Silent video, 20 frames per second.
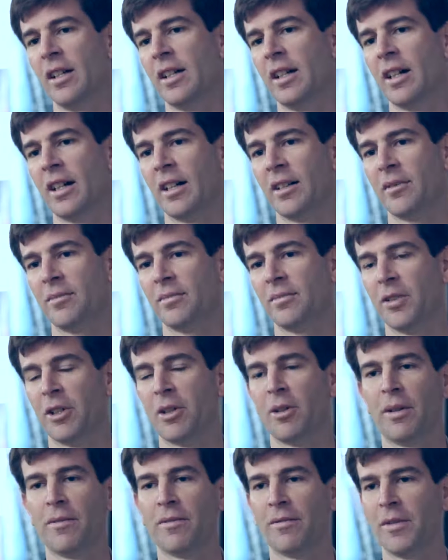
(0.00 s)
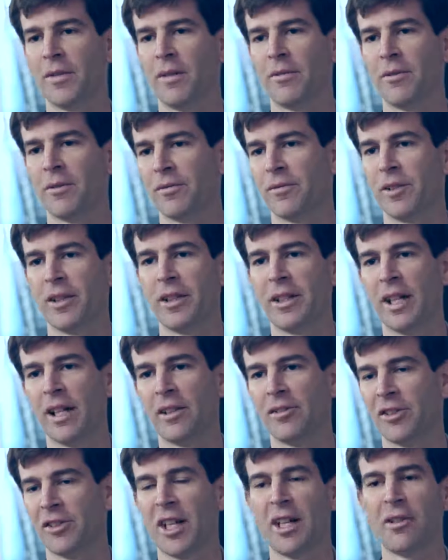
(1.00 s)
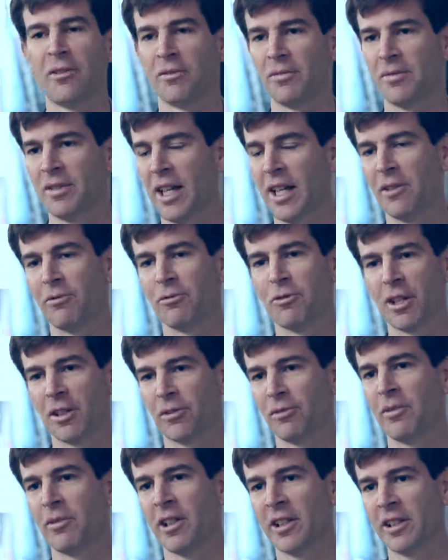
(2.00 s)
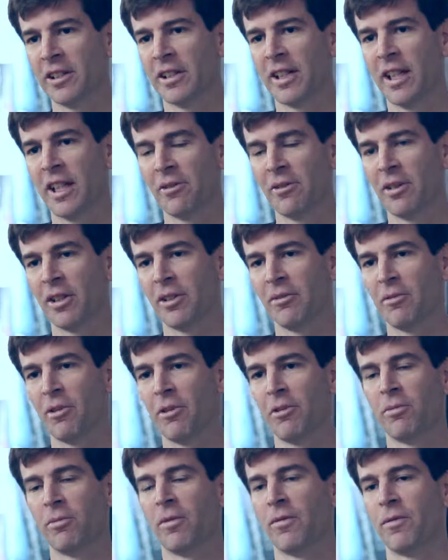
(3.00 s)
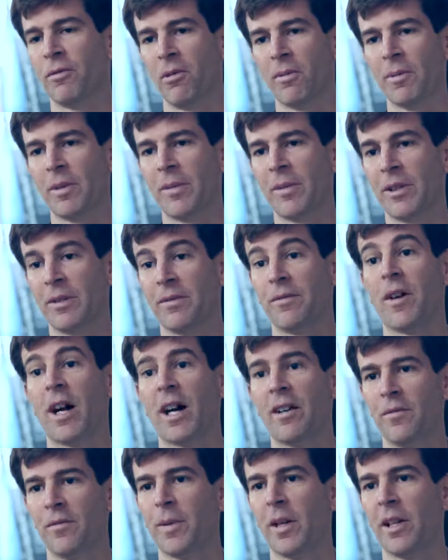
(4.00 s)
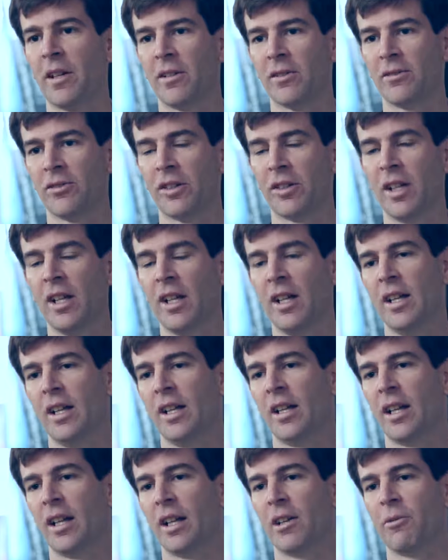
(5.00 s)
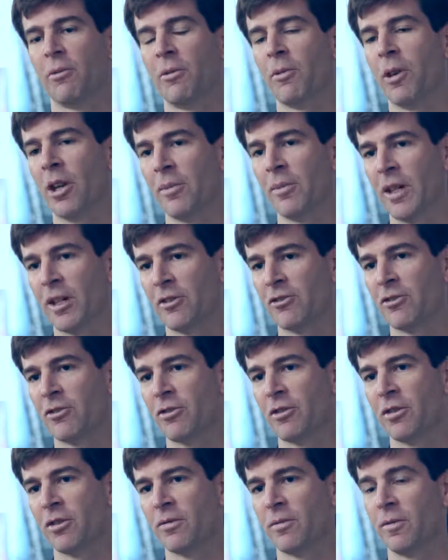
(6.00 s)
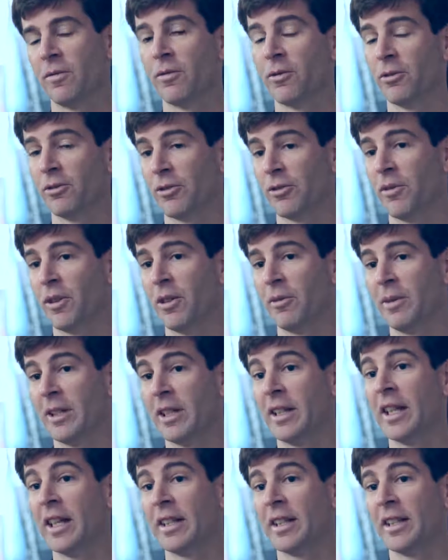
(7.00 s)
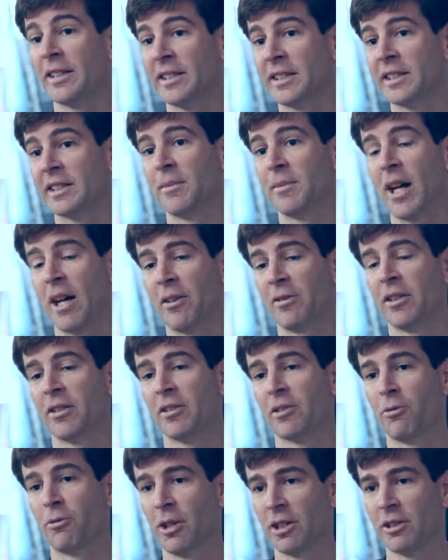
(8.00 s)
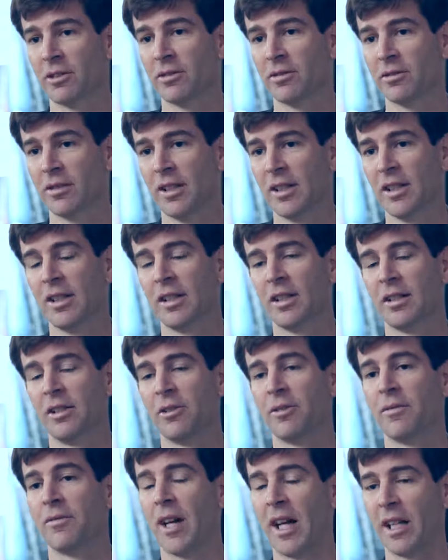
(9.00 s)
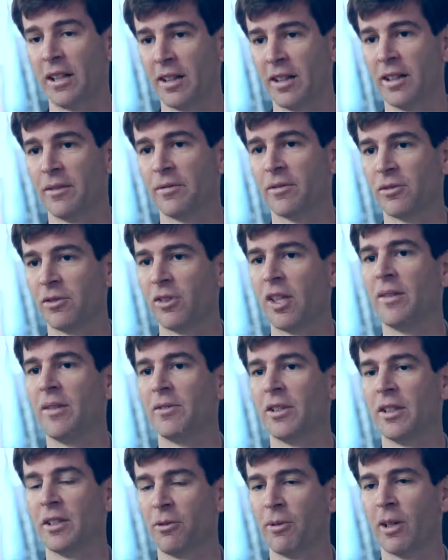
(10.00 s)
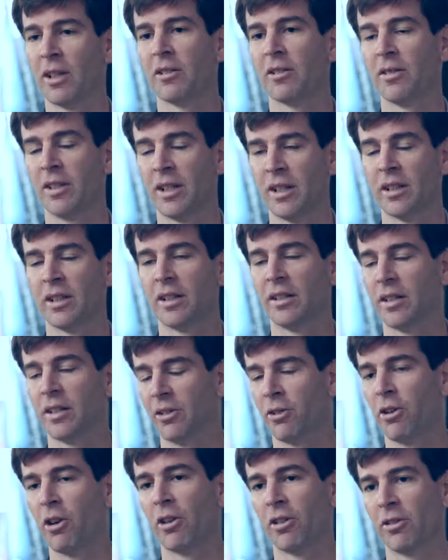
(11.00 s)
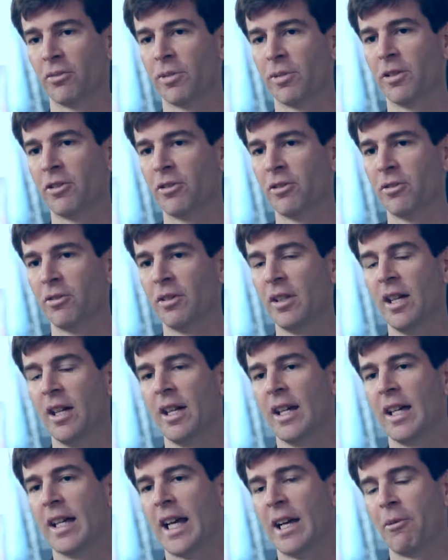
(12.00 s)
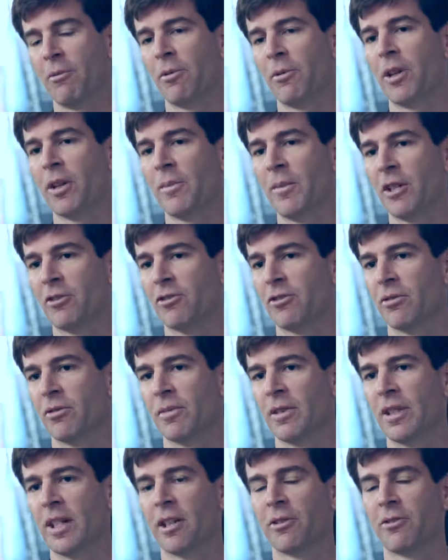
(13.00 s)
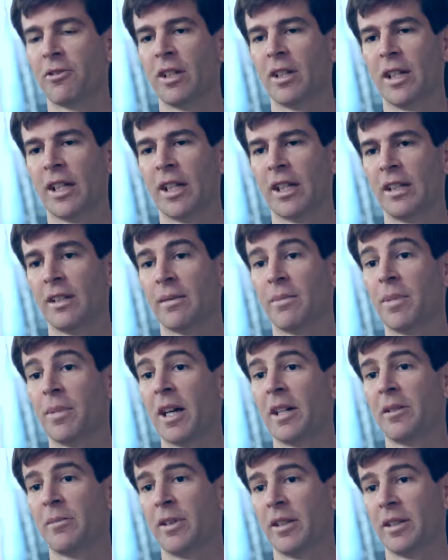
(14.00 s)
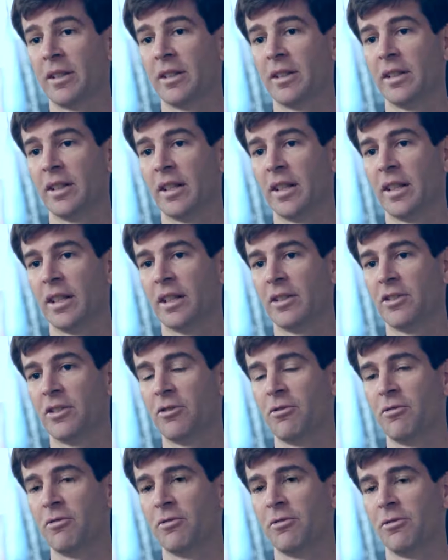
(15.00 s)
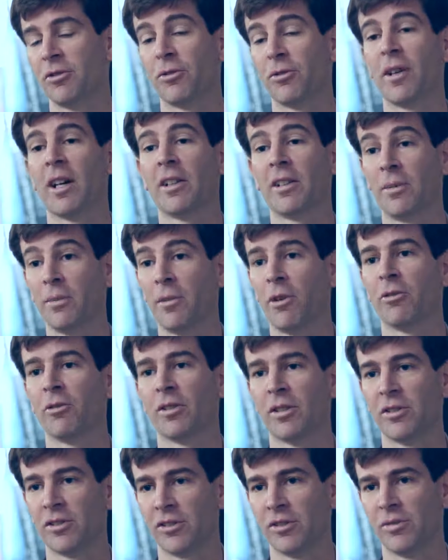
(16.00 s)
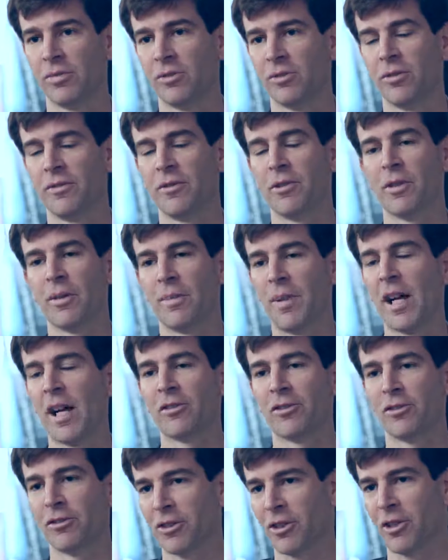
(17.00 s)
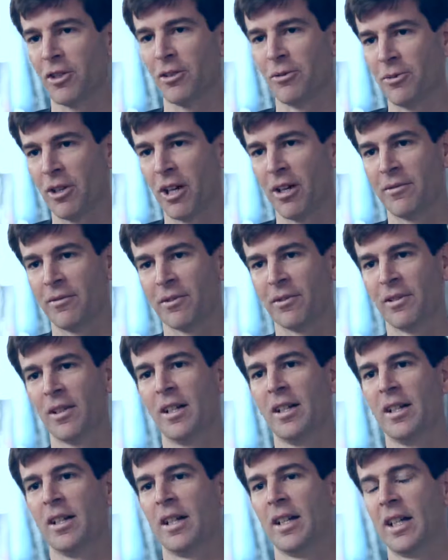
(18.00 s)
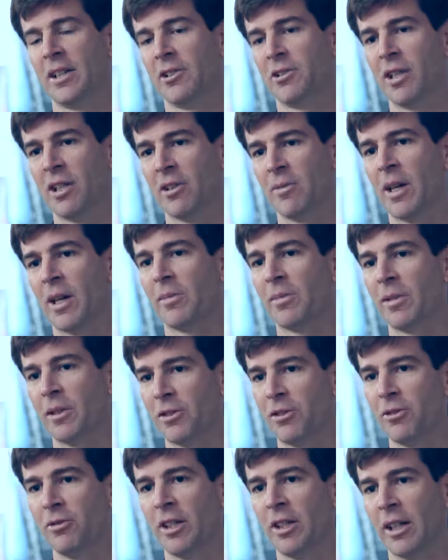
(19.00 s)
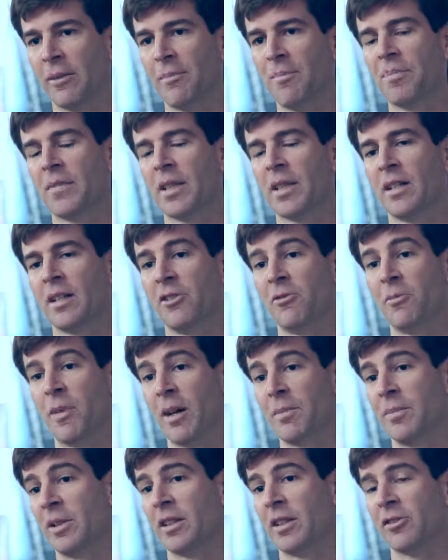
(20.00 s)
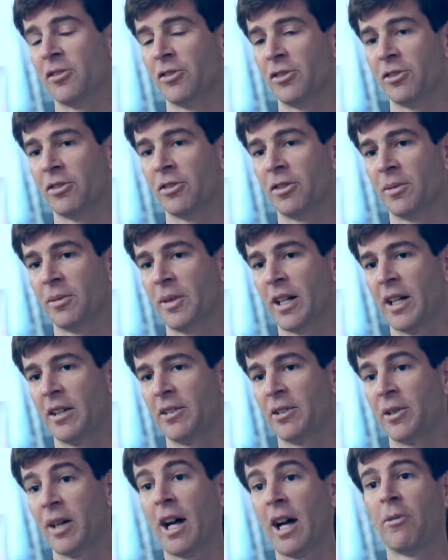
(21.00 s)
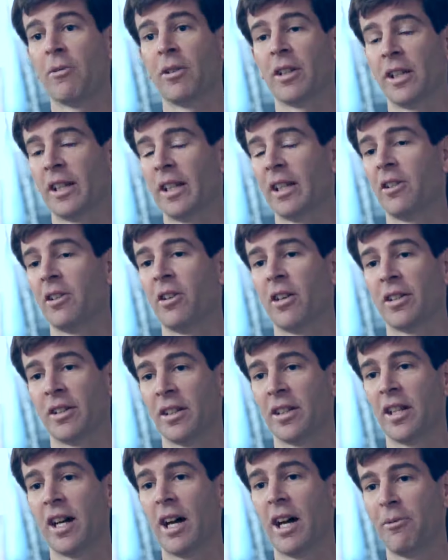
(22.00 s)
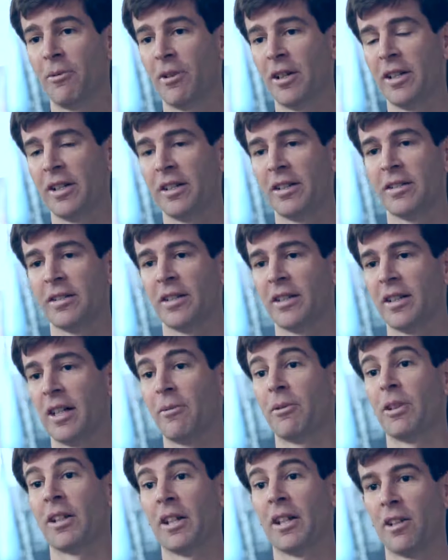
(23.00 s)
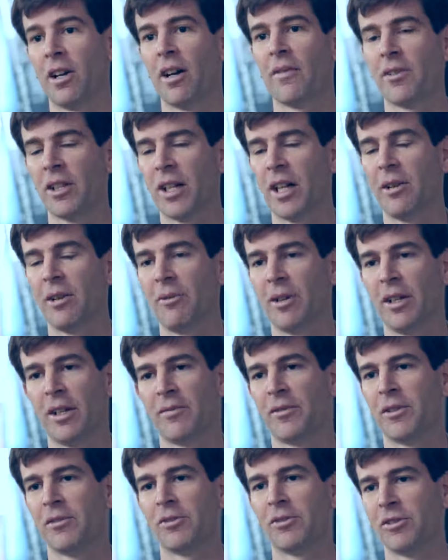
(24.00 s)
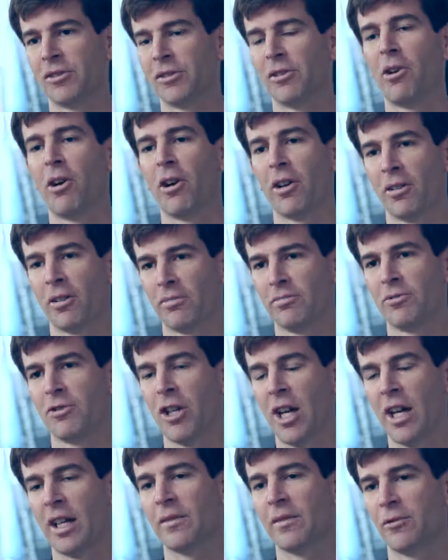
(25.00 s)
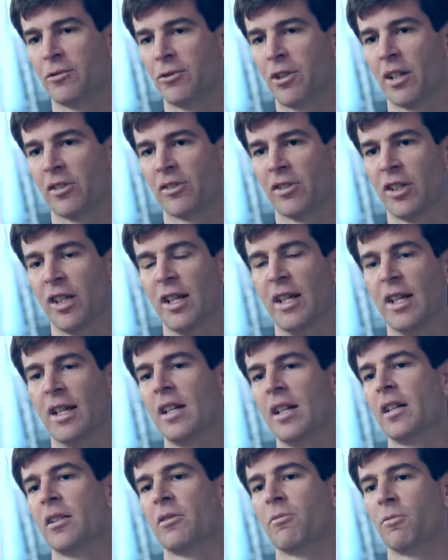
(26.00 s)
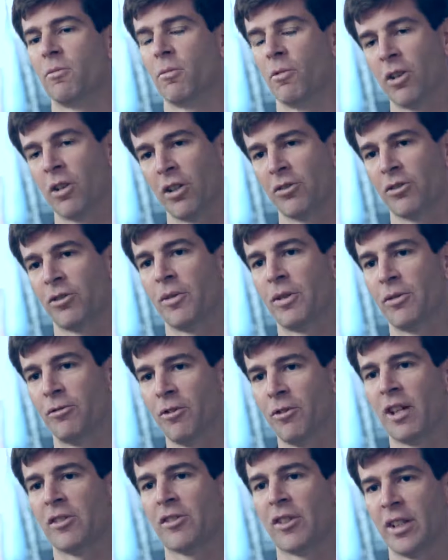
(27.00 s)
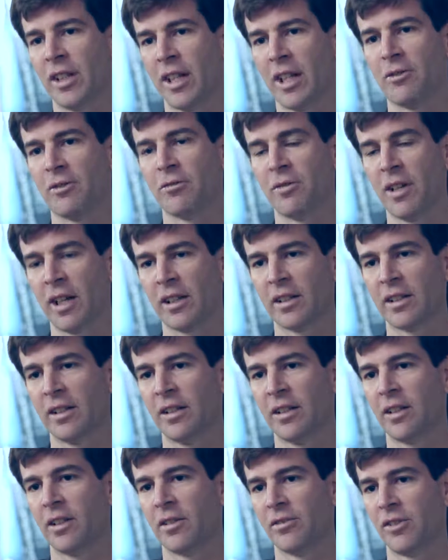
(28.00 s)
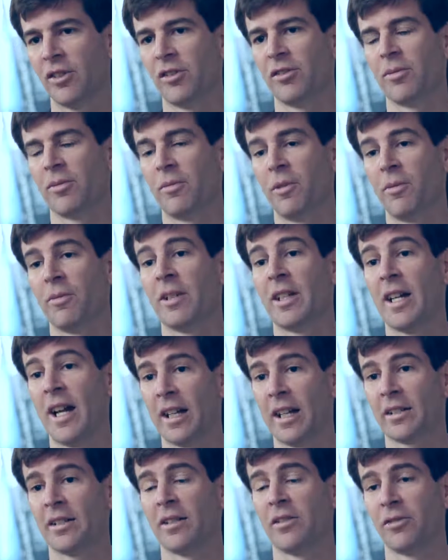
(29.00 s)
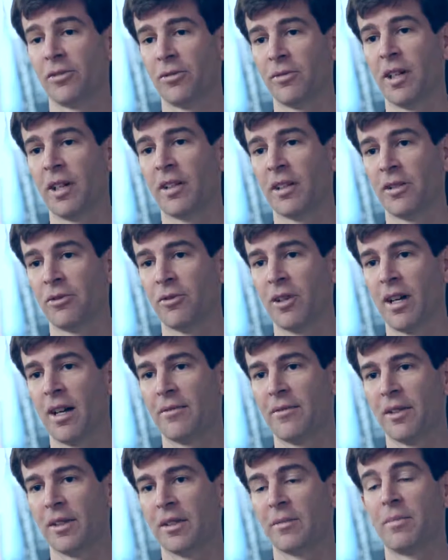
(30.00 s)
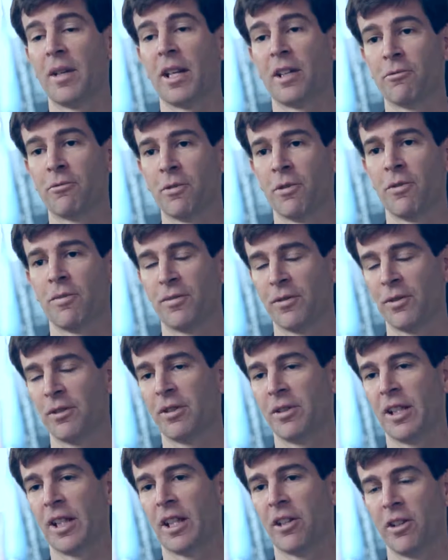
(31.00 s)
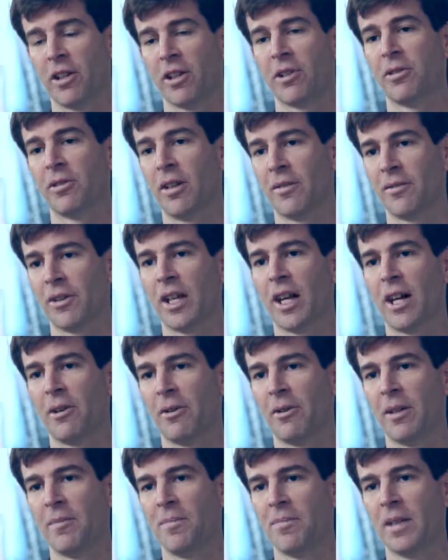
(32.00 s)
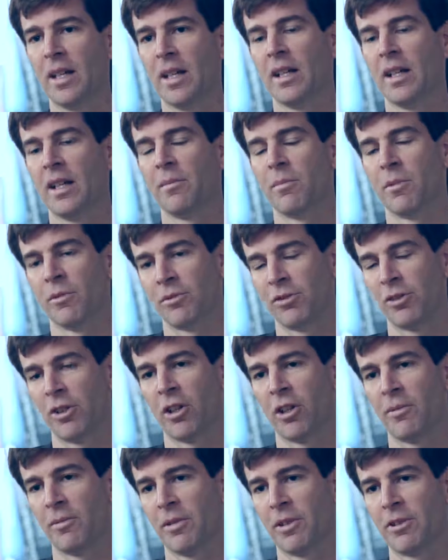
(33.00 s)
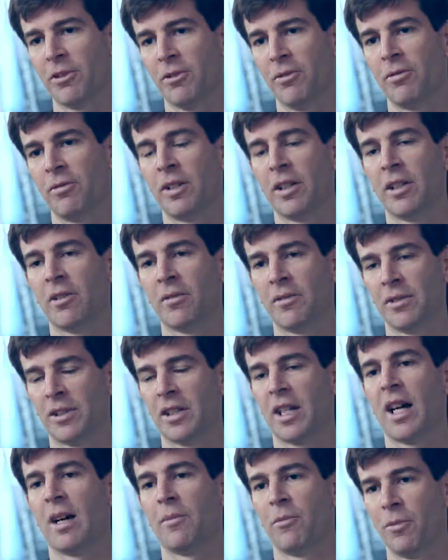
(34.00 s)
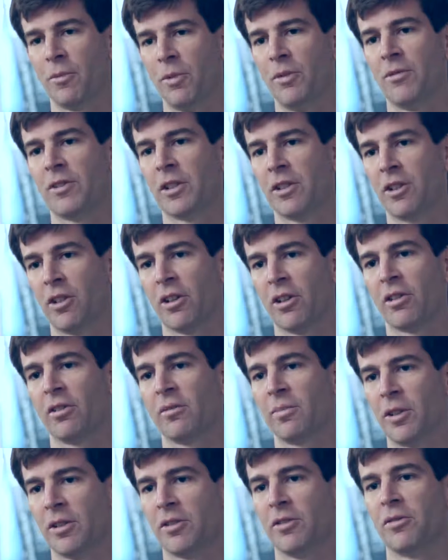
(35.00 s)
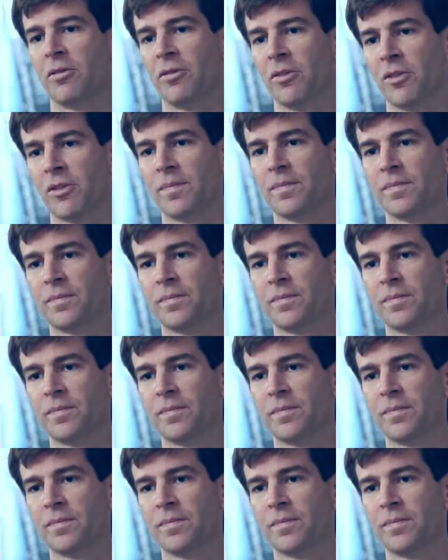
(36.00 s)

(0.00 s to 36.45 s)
If your fleet has 10 trucks running together on the road, we'll form them into 5 pairs. We want to make sure, first of all, we can get that system out there quicker, validate it for safety quicker than a longer platoon, and we want to make sure we're not creating any impediment to surrounding motorists. So if you're a passenger car driver and you hear about platooning, you might be concerned about, how will I get onto the highway, how will I get off the highway if there's this long chain of trucks. We're also addressing that directly. Our system will react to the surrounding traffic and make room for you to get on or off the highway. But we're starting with 2, and then over time we'll move to longer platoons.